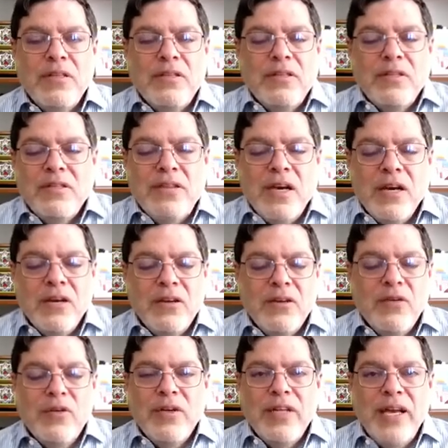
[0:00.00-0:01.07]
It's not
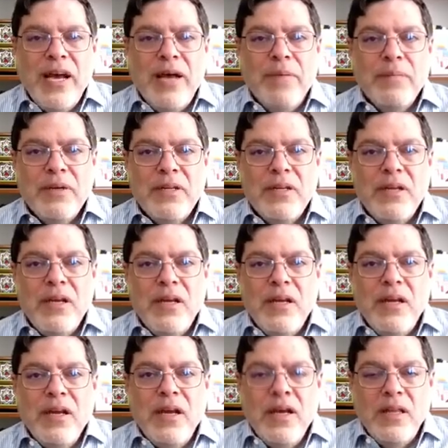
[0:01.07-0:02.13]
going to happen.
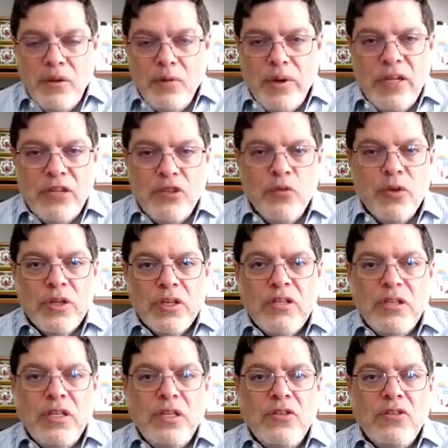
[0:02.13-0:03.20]
And the Iranians will
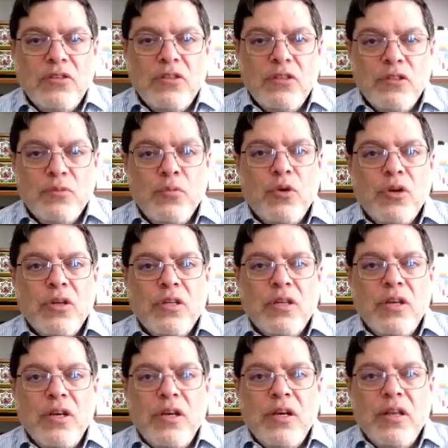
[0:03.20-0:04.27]
continue to support
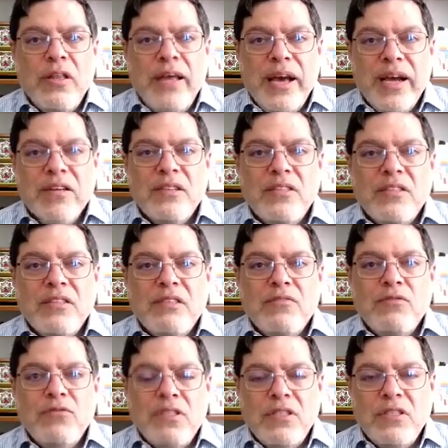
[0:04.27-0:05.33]
the axis
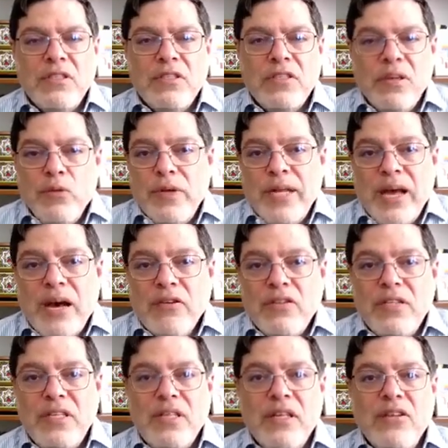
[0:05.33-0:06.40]
of resistance. And we now
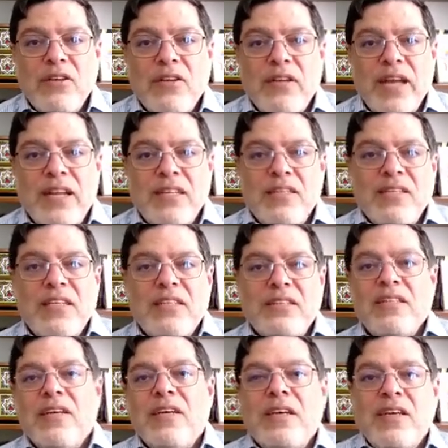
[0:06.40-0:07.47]
see that the United
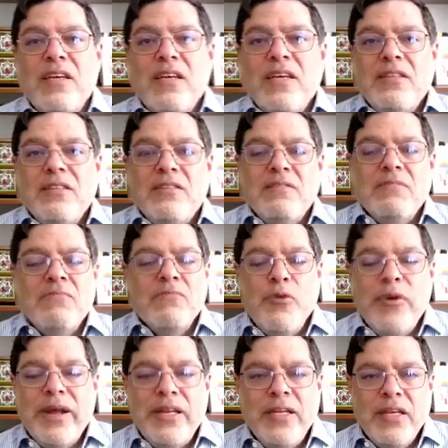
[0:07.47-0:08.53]
States is
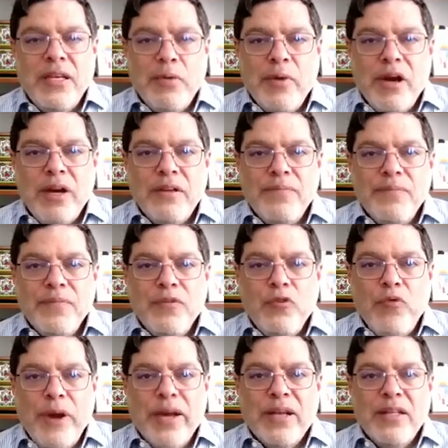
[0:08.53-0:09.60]
threatening Iran
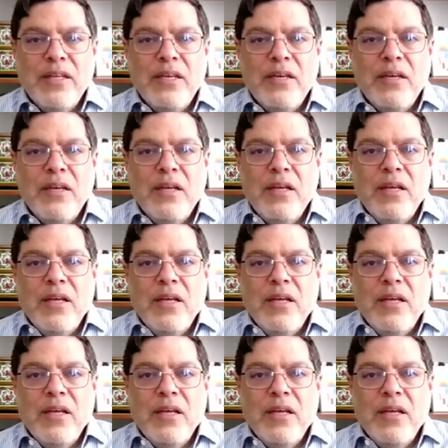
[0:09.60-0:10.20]
directly,